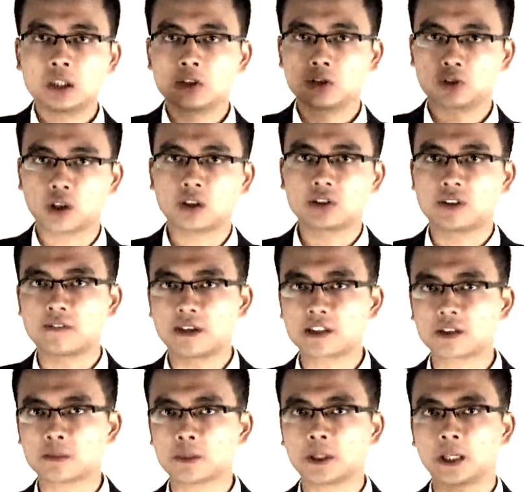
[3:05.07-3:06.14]
they're trying to
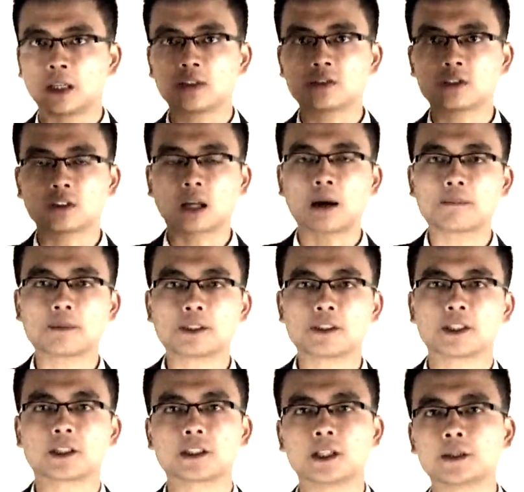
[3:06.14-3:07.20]
invest their money into that
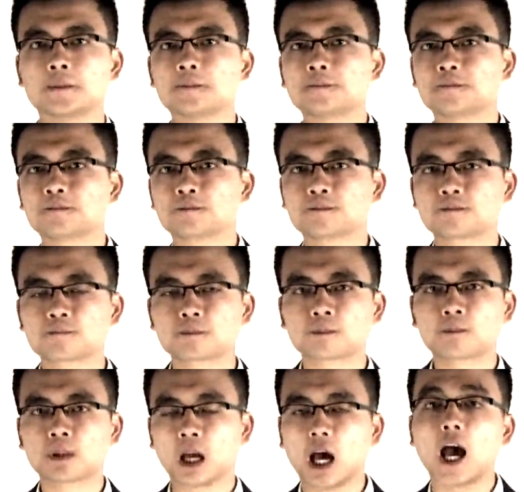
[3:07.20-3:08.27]
particular
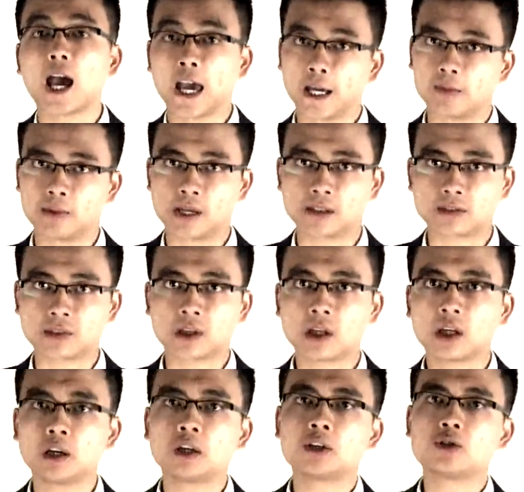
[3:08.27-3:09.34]
areas
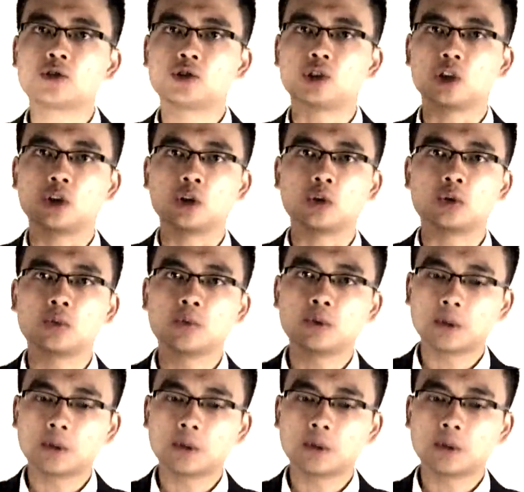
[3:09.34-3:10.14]
to